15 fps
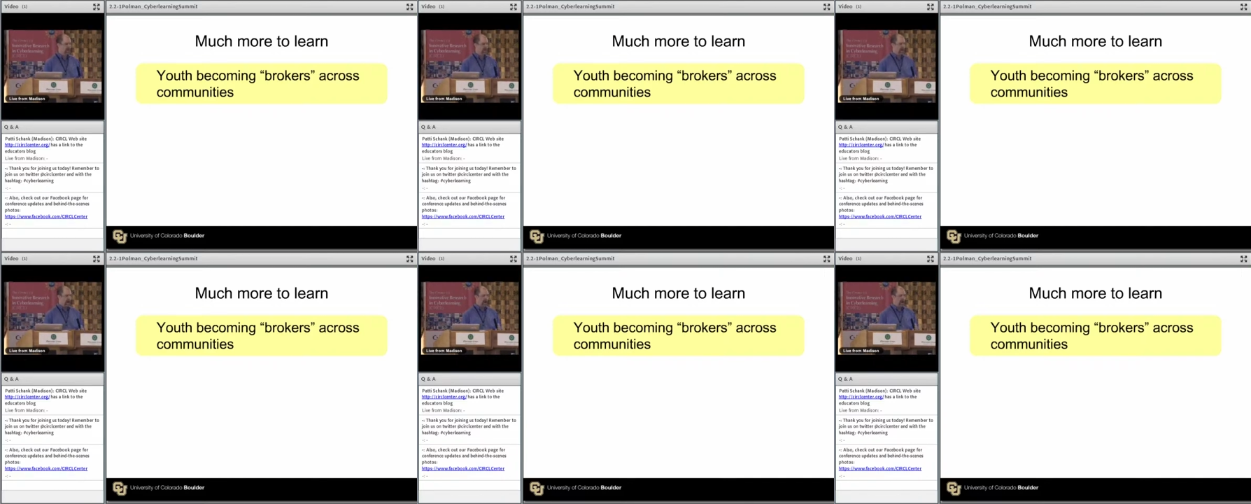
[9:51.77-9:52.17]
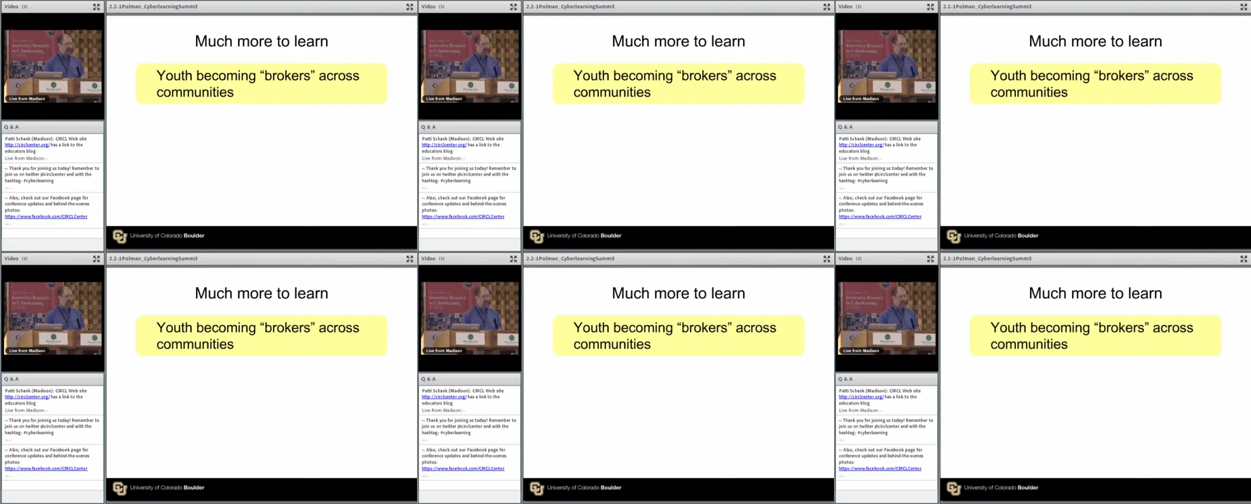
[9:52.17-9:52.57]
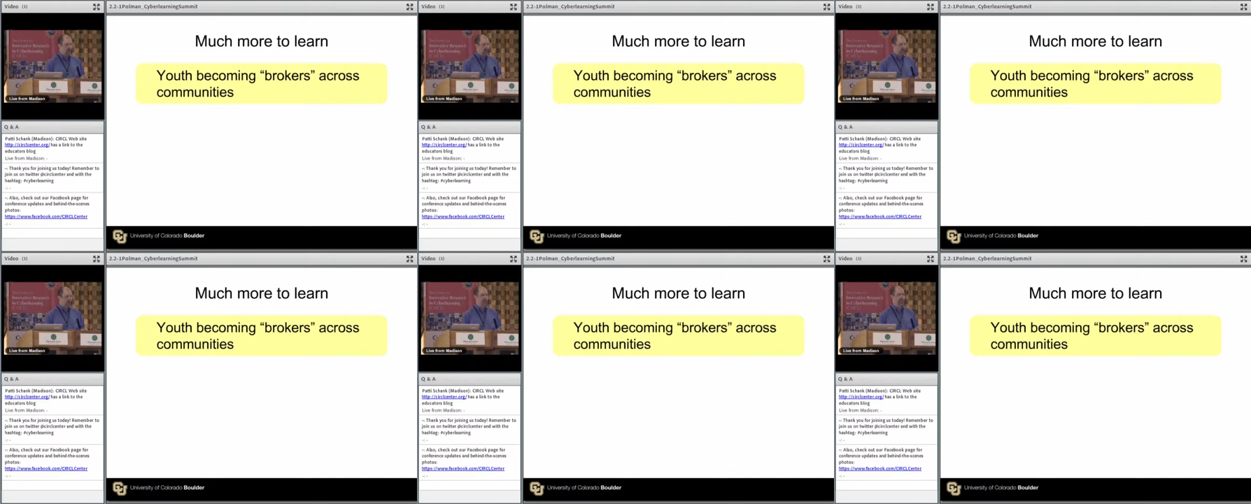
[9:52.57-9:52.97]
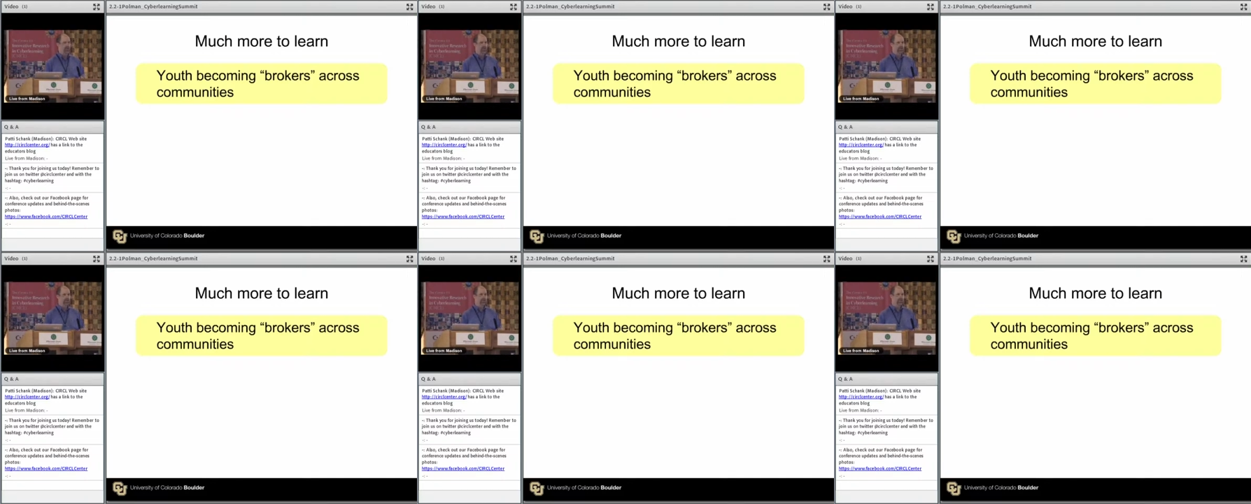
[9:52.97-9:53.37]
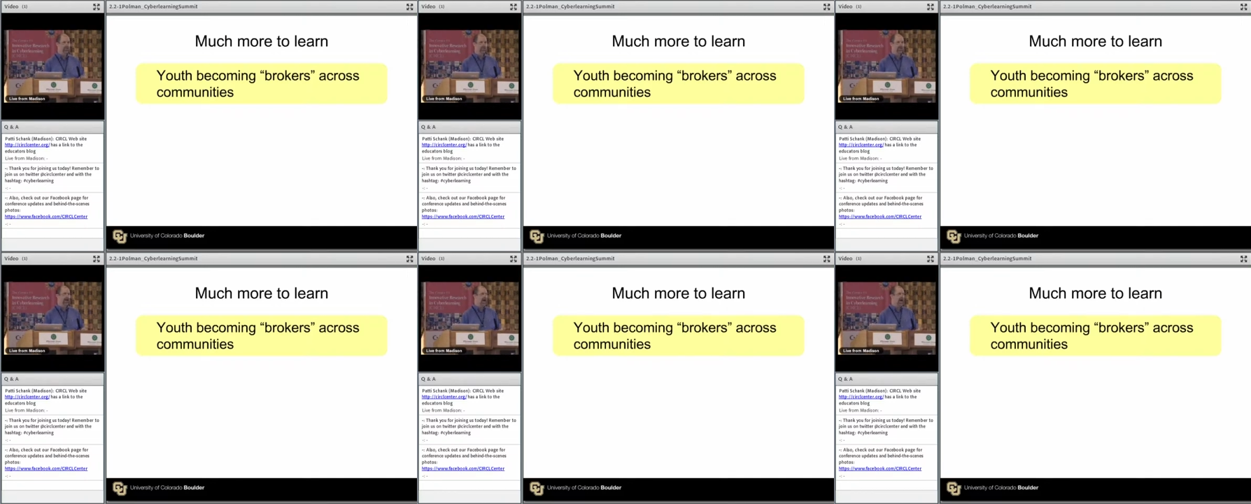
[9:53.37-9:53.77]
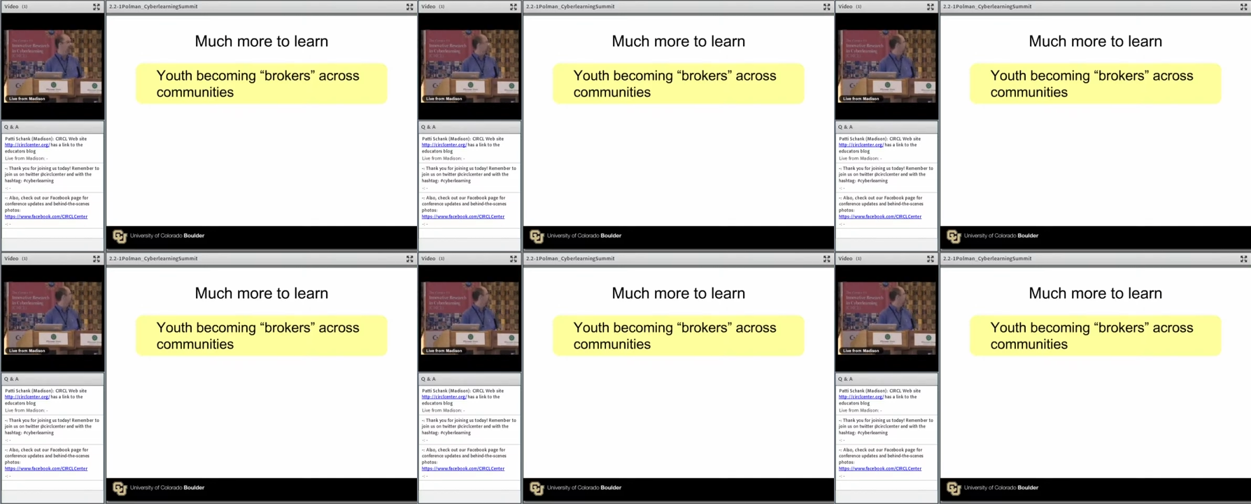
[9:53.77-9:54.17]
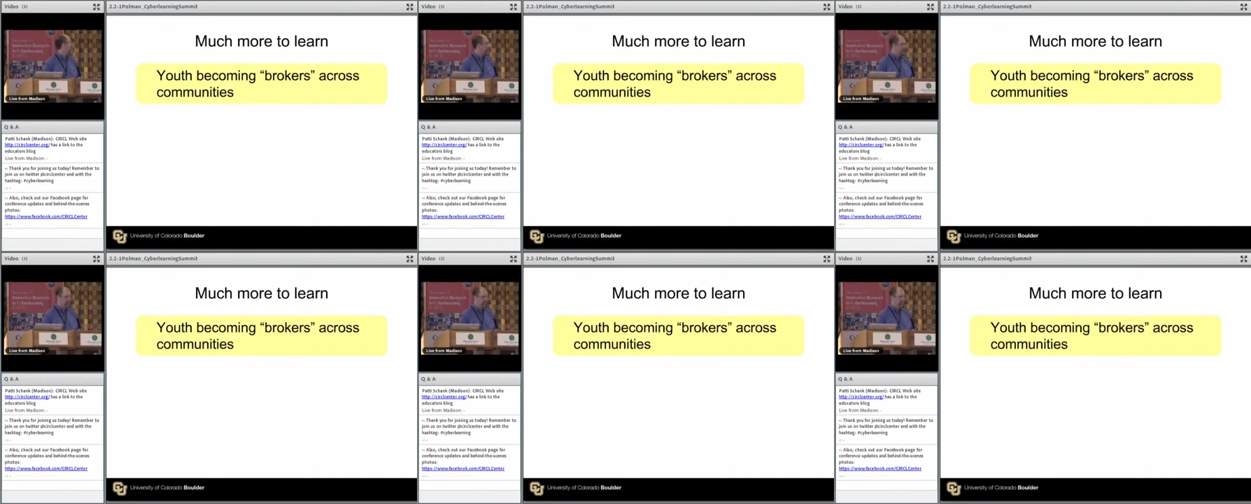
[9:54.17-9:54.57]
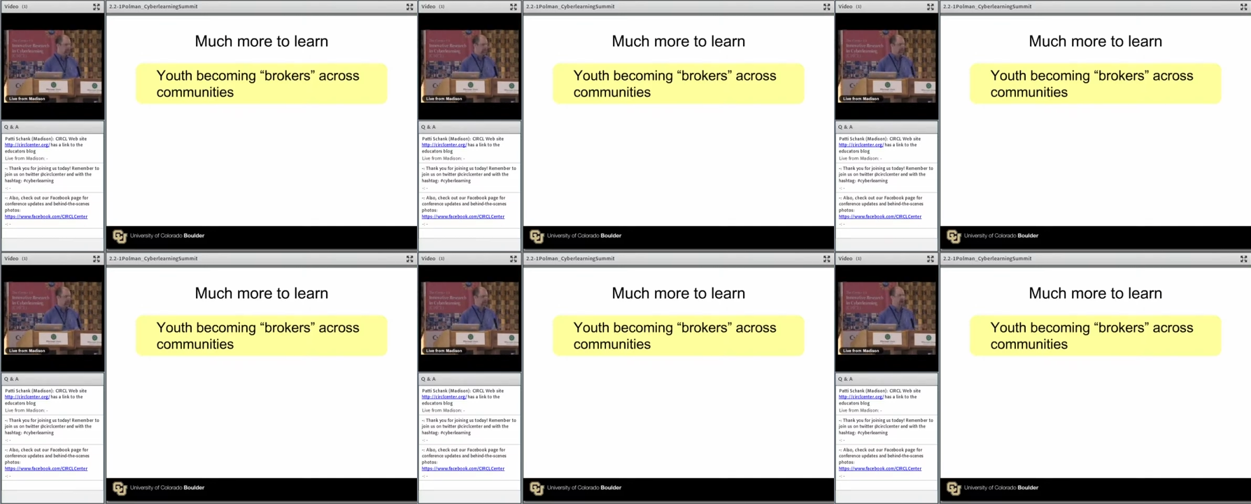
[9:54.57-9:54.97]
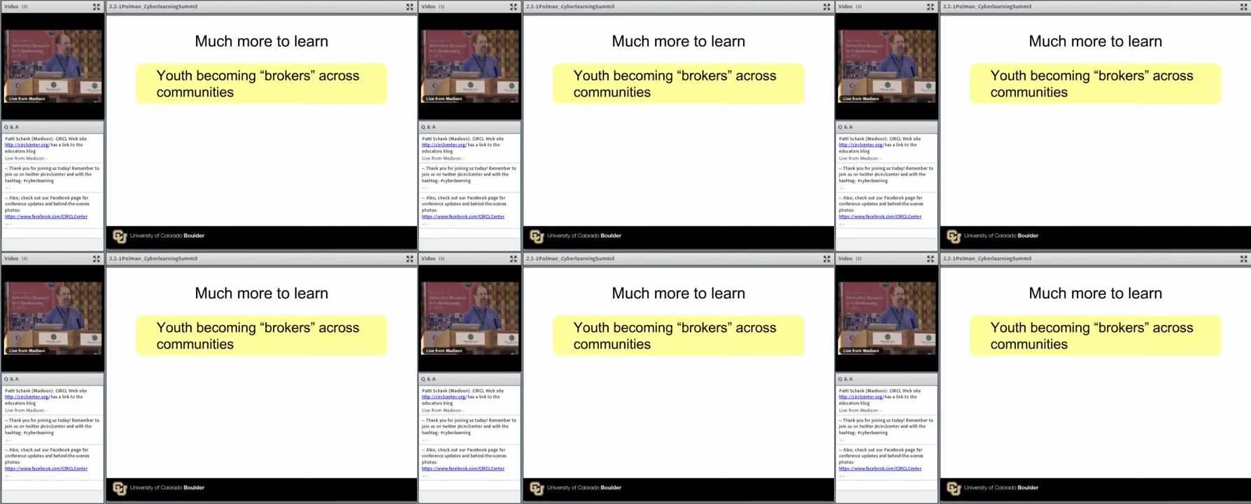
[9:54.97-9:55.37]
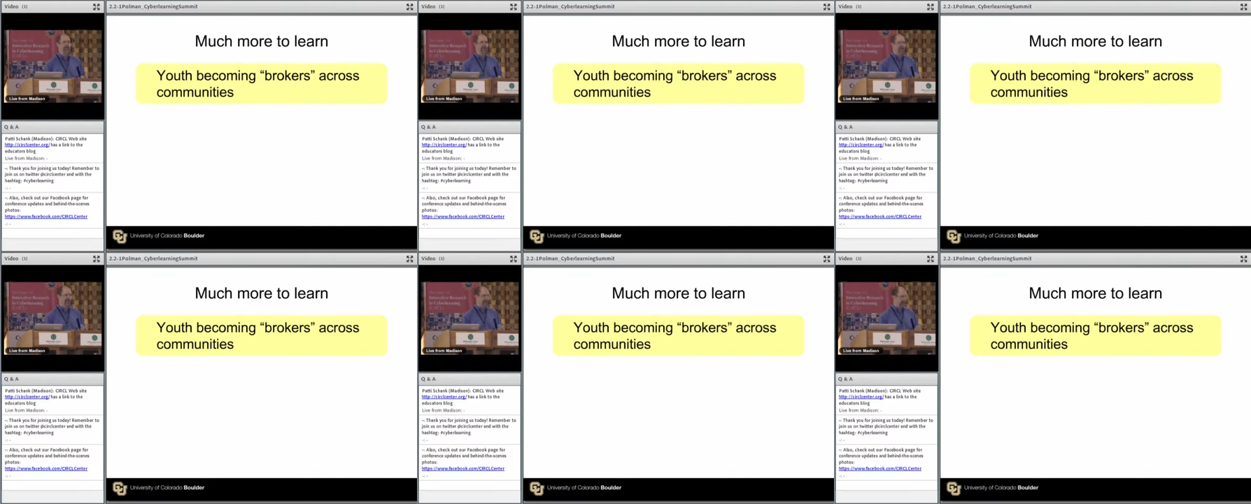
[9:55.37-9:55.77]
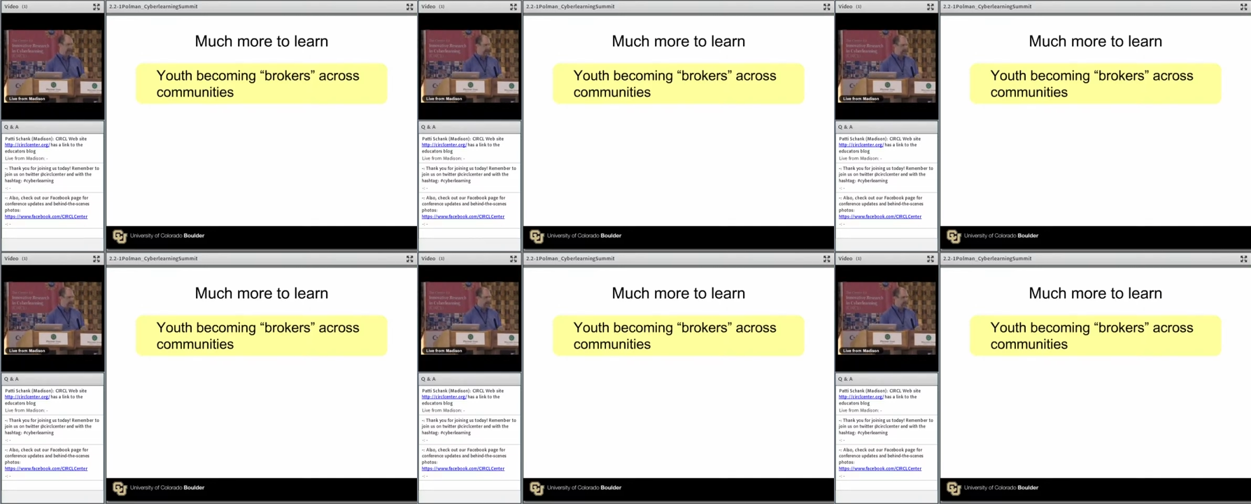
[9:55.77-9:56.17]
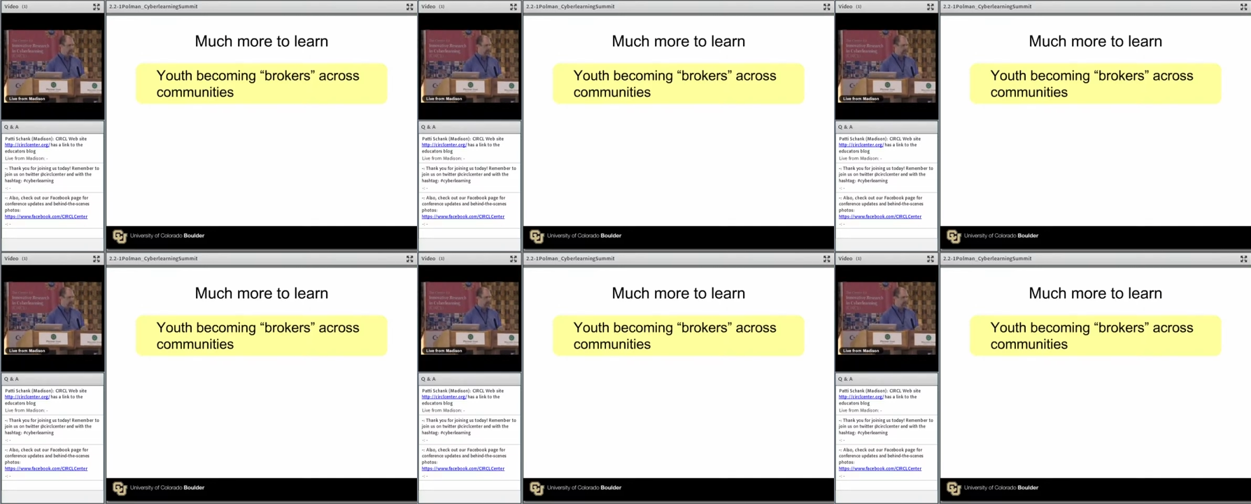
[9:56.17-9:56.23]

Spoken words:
(no speaker visible)